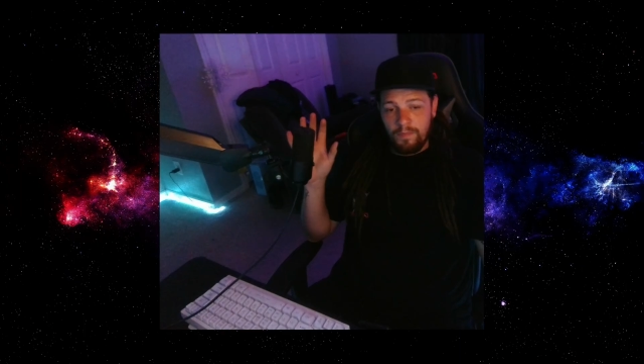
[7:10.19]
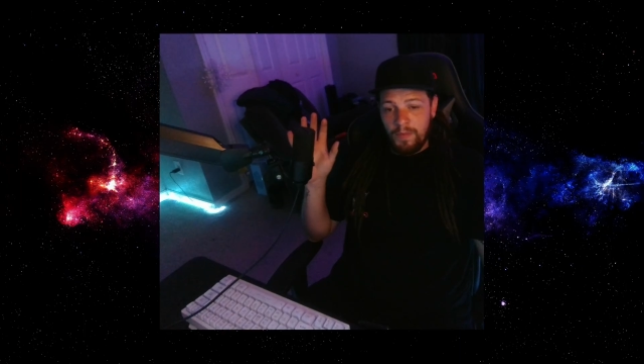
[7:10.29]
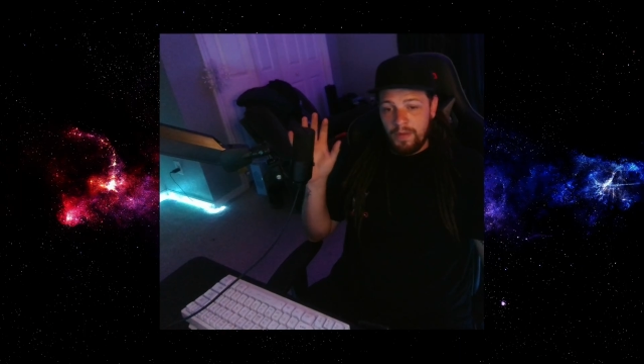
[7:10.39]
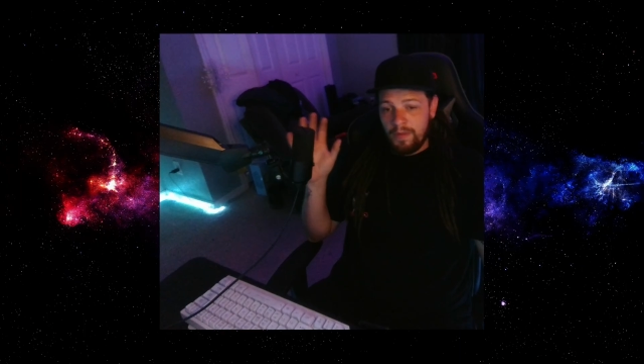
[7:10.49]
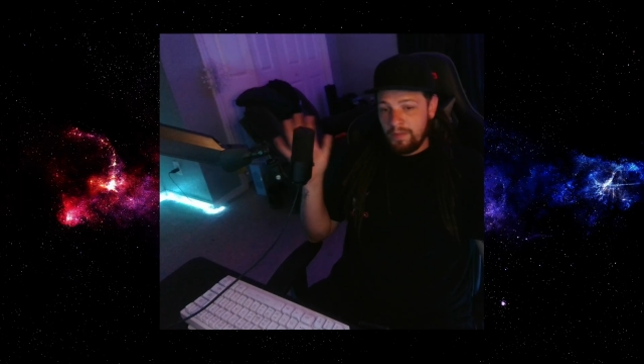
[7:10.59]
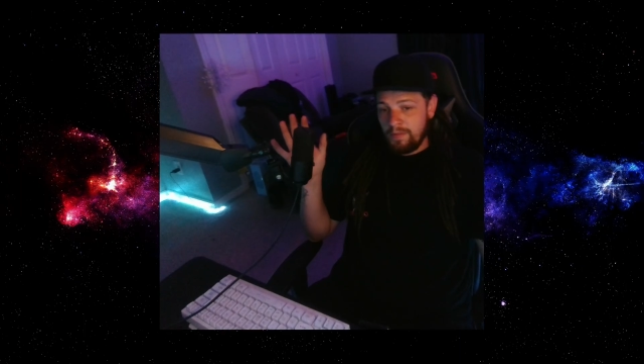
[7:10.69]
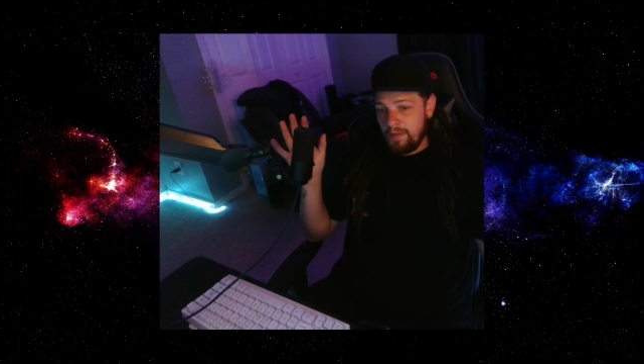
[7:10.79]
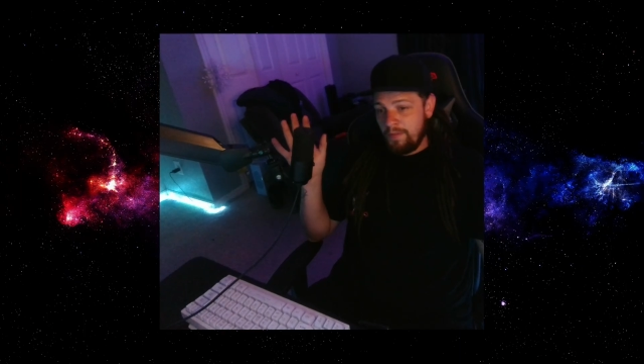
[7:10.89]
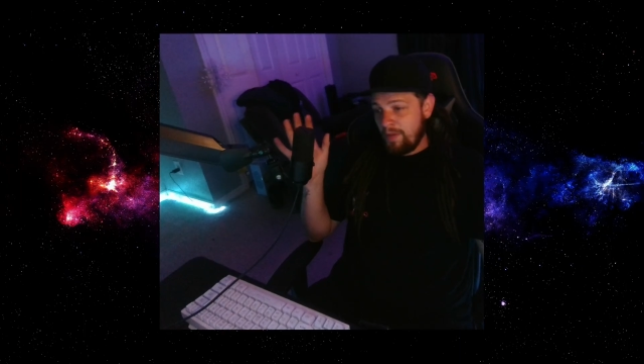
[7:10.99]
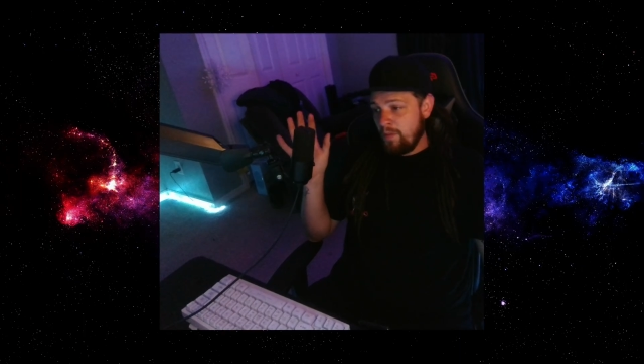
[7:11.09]
But
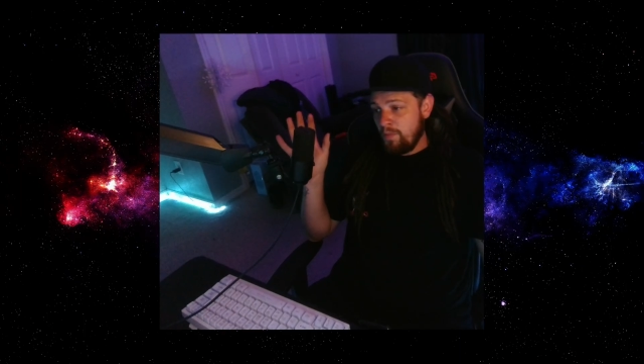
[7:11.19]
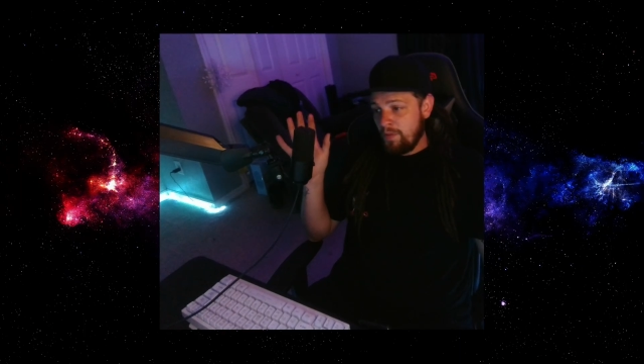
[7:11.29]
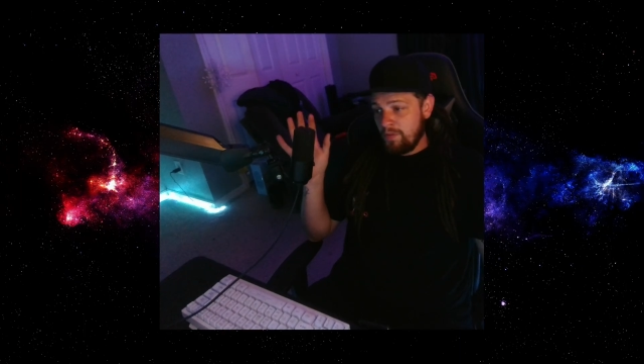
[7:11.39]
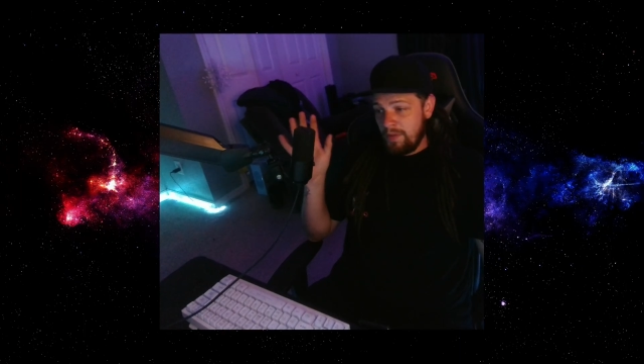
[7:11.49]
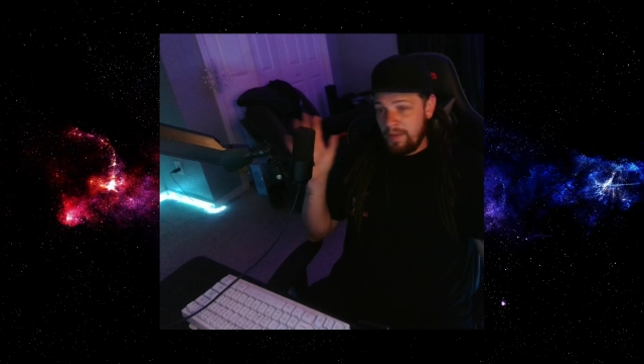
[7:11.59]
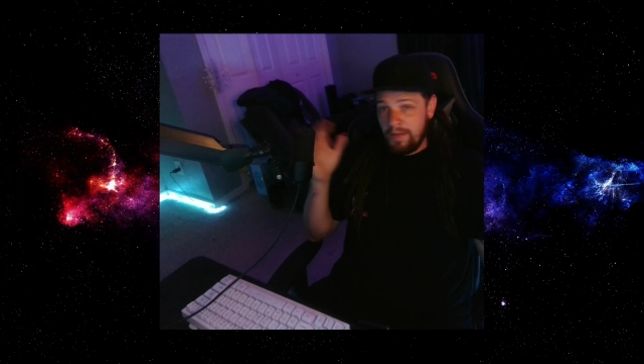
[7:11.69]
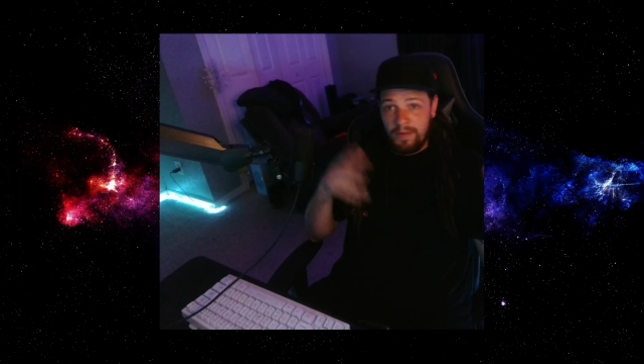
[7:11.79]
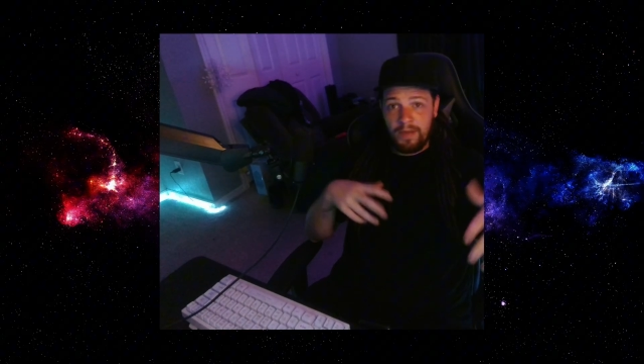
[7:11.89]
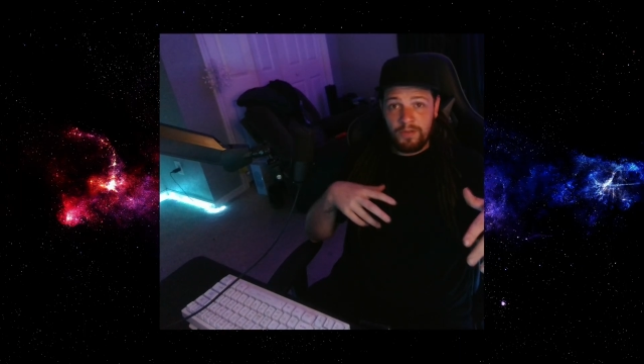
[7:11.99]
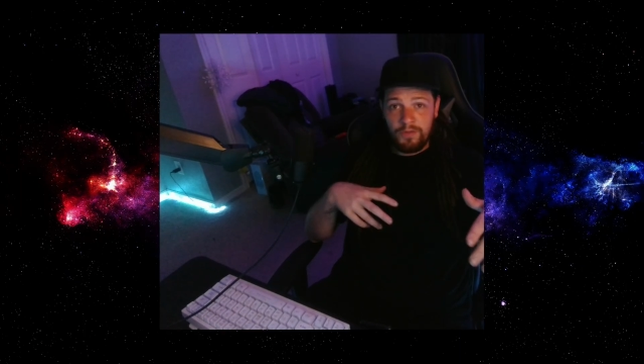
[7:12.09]
if I were to end
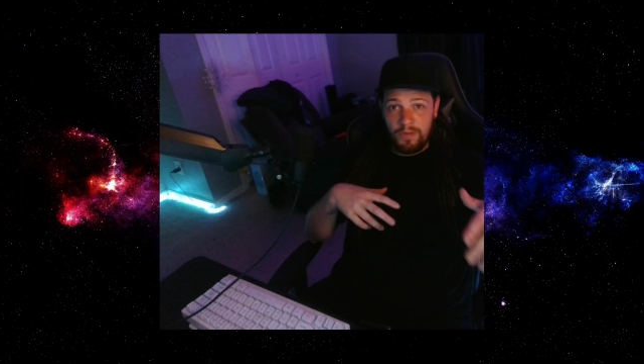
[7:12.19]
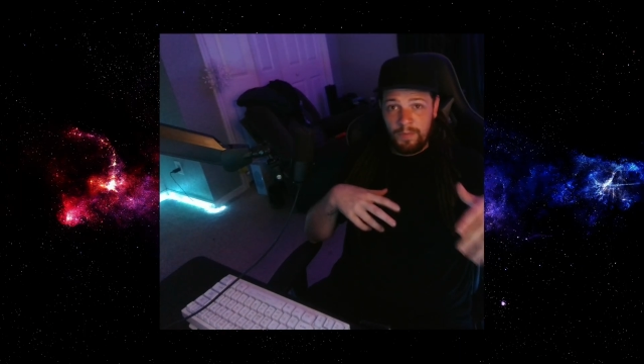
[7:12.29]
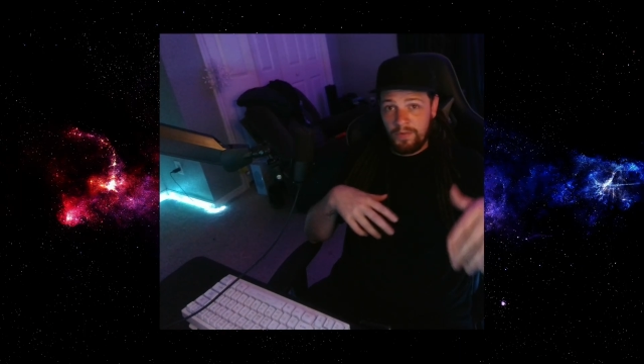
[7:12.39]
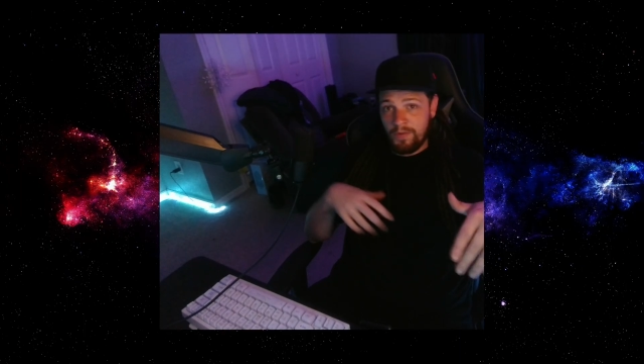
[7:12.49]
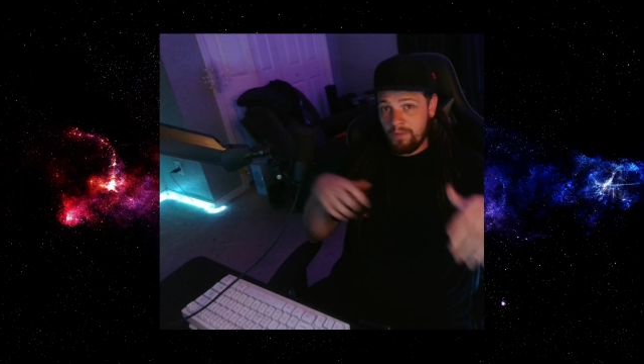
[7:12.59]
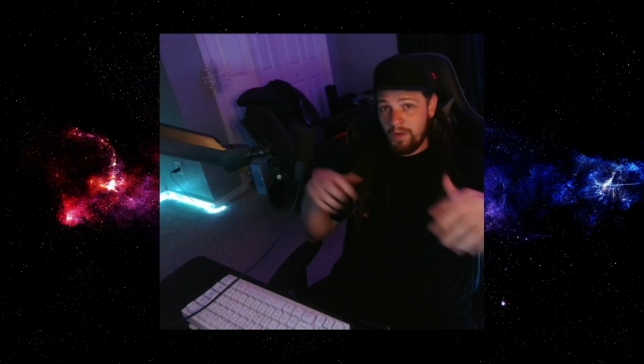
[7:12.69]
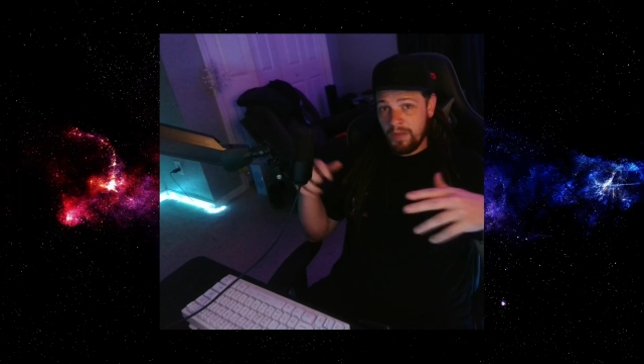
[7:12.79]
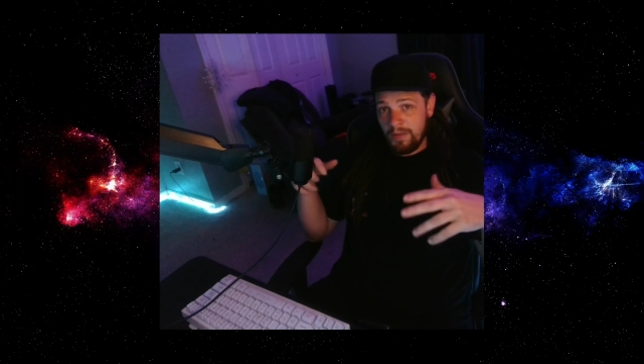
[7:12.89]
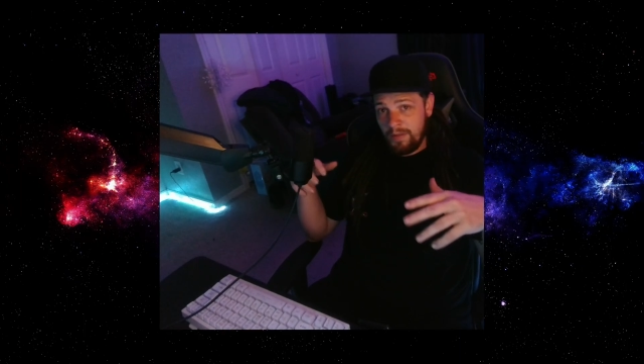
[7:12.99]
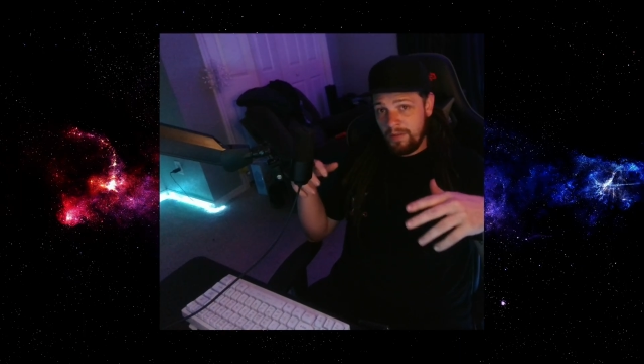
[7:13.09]
that stream and start
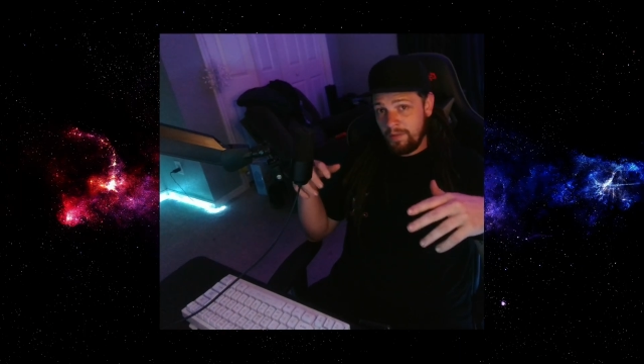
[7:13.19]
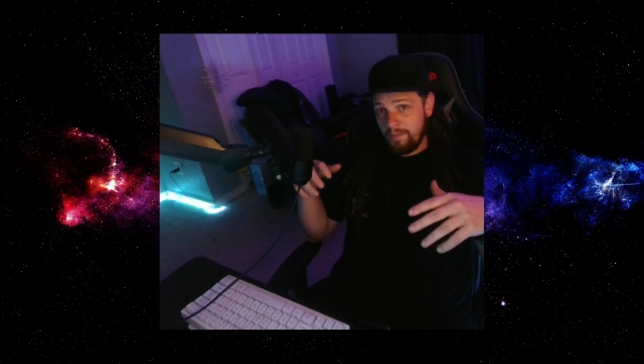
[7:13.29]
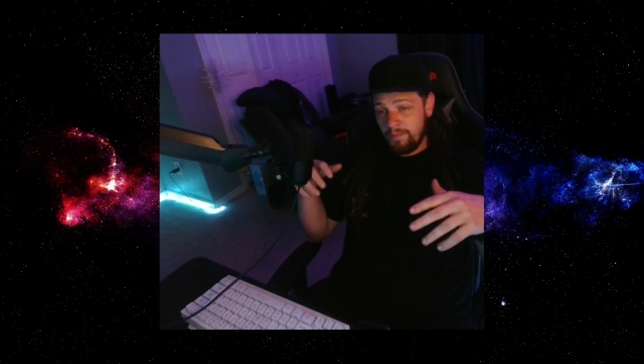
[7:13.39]
Rocket League up,